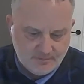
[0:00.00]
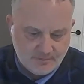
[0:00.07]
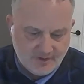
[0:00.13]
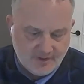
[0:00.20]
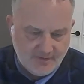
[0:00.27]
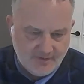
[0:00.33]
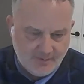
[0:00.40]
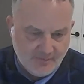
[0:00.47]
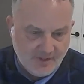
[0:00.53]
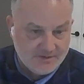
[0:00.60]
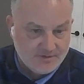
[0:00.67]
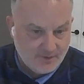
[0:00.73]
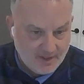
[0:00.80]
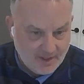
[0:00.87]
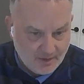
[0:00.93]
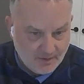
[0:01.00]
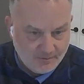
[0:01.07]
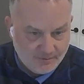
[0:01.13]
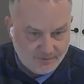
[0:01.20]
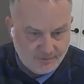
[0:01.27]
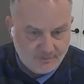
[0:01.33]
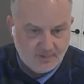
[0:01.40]
bringing their mental
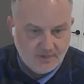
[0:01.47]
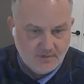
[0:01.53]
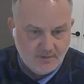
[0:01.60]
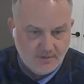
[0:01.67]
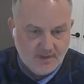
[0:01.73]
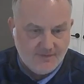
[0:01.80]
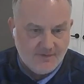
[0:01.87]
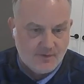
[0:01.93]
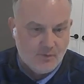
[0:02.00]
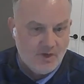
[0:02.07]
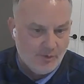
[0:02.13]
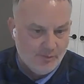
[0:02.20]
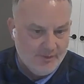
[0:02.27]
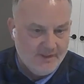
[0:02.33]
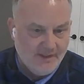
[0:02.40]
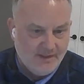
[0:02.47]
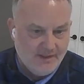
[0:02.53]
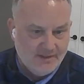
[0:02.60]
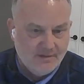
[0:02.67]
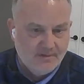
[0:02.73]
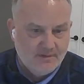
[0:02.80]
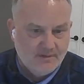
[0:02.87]
health, and their
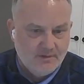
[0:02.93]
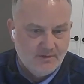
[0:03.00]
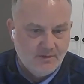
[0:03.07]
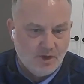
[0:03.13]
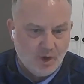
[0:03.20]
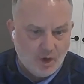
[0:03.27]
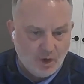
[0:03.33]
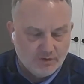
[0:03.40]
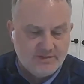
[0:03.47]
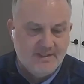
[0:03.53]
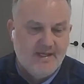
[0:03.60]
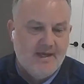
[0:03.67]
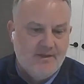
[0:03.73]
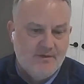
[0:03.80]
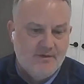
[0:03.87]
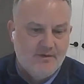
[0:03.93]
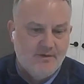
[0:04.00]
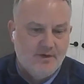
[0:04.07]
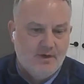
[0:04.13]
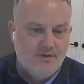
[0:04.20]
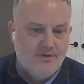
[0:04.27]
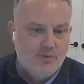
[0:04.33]
well-being all
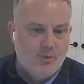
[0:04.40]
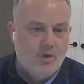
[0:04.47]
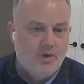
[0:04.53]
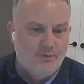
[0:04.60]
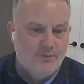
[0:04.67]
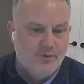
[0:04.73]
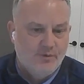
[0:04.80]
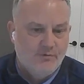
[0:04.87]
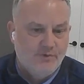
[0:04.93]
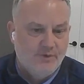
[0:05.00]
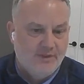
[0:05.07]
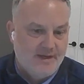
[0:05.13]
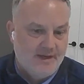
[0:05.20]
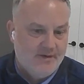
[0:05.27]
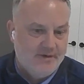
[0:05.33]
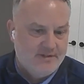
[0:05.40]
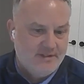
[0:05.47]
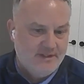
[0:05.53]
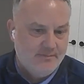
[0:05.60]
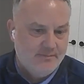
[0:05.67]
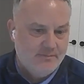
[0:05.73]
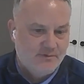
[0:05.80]
together under one roof with a care
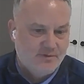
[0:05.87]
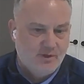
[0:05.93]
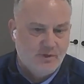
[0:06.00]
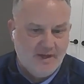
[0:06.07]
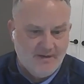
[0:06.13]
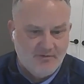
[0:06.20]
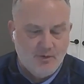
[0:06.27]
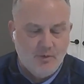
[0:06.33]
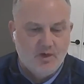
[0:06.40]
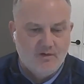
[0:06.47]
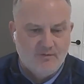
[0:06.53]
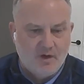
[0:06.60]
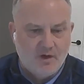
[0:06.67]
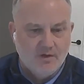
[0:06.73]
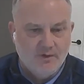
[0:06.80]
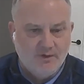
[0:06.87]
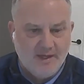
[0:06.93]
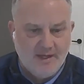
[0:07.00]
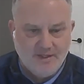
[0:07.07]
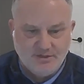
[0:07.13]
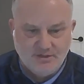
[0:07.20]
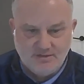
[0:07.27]
team. So every one of our
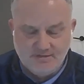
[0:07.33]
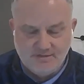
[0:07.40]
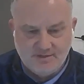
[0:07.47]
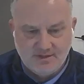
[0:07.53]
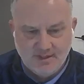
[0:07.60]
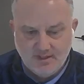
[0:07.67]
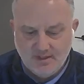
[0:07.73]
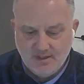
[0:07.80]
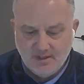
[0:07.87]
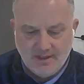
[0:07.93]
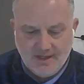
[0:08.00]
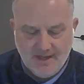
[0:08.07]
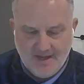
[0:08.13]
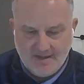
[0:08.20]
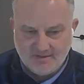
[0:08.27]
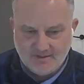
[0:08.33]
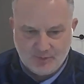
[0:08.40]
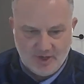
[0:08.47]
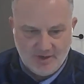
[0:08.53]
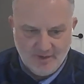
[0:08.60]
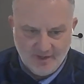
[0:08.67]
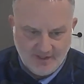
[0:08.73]
locations has a
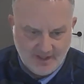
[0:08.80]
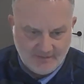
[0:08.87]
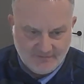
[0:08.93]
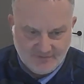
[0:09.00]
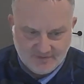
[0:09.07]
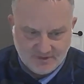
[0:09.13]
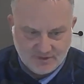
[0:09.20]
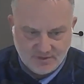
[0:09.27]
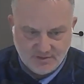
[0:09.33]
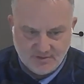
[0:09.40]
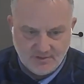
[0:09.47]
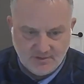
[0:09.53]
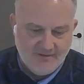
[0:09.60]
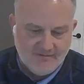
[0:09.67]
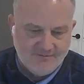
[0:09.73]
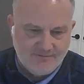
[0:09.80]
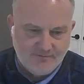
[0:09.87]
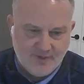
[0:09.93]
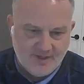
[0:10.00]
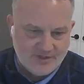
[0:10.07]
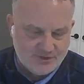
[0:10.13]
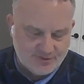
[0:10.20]
primary care physician, we have
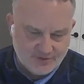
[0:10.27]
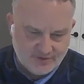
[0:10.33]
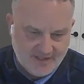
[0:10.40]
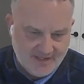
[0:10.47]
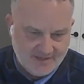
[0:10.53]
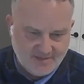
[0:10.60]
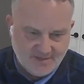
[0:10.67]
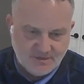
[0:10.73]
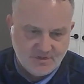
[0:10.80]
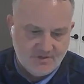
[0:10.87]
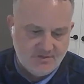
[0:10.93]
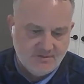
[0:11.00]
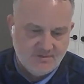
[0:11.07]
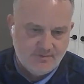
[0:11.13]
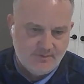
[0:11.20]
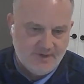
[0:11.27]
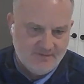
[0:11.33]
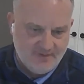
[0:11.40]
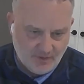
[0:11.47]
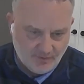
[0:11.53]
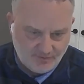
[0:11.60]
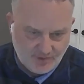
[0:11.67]
registered dietitians, we have
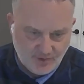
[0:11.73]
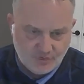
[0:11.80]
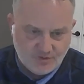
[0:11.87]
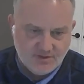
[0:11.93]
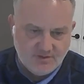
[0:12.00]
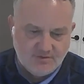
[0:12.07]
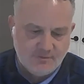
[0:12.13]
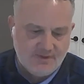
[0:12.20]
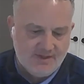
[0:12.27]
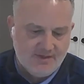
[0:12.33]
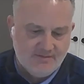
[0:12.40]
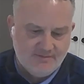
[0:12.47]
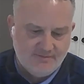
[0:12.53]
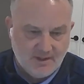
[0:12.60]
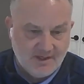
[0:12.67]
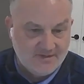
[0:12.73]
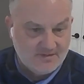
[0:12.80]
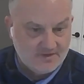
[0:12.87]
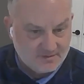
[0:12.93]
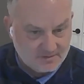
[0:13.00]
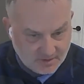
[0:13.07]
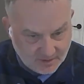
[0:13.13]
health coaches, we have
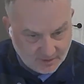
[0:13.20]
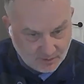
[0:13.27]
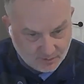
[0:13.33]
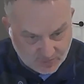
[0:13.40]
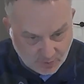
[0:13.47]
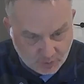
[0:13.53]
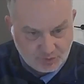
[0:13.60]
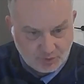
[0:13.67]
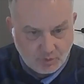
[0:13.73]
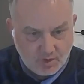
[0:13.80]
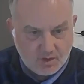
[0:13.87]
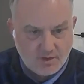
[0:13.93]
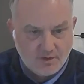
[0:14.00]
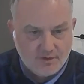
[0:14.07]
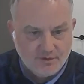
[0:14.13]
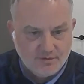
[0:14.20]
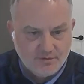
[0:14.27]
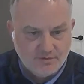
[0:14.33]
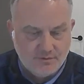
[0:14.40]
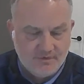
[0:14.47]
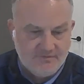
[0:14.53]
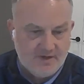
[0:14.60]
licensed clinical social
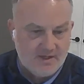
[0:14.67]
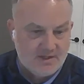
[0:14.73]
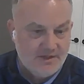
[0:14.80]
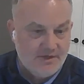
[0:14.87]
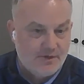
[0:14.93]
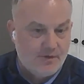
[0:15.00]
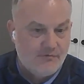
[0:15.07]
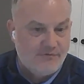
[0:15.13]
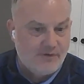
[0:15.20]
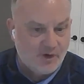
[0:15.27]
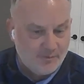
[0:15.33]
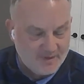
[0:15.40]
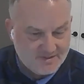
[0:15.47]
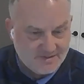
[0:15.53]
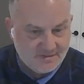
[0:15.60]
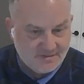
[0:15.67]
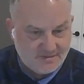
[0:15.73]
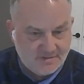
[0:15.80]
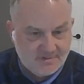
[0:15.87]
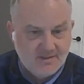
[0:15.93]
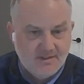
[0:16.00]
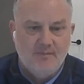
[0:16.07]
workers, we've got clinical
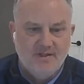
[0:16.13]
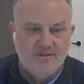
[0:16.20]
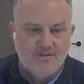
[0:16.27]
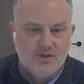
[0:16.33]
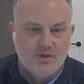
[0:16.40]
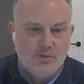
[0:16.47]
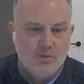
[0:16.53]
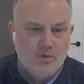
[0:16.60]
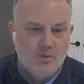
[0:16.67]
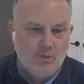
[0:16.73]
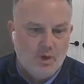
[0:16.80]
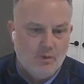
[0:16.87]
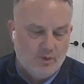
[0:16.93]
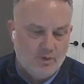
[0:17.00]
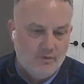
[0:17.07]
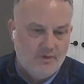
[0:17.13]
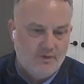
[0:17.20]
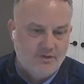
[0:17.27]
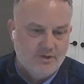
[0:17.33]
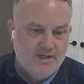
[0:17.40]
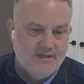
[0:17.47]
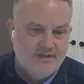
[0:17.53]
pharmacists. And so what we're really
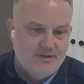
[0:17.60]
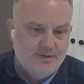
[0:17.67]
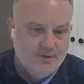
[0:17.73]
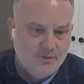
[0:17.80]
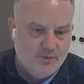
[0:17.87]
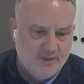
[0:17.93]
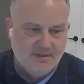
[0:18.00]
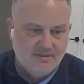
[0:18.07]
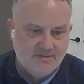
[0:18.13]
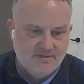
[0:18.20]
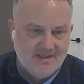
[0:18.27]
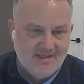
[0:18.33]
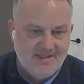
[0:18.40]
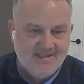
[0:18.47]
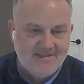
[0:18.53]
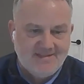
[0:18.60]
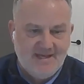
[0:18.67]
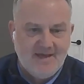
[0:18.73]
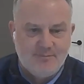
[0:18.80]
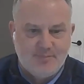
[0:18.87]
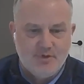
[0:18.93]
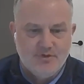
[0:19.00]
trying to do is get
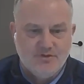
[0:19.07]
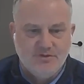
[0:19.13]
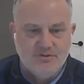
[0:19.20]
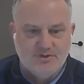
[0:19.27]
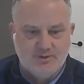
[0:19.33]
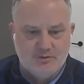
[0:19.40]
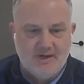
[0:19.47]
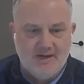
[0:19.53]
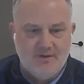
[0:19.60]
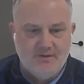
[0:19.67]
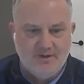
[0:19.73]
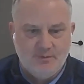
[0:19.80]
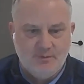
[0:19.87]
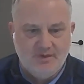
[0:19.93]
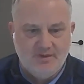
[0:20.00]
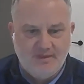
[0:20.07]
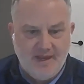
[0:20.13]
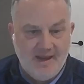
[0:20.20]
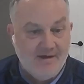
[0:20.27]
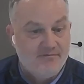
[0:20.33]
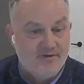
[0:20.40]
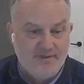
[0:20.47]
that person surrounded with
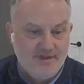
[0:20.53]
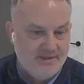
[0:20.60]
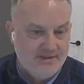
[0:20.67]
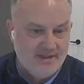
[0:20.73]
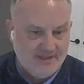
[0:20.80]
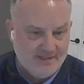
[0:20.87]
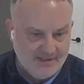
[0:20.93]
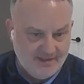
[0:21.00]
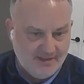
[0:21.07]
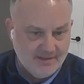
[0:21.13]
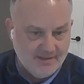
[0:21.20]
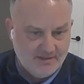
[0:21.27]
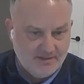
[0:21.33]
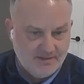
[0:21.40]
everything they need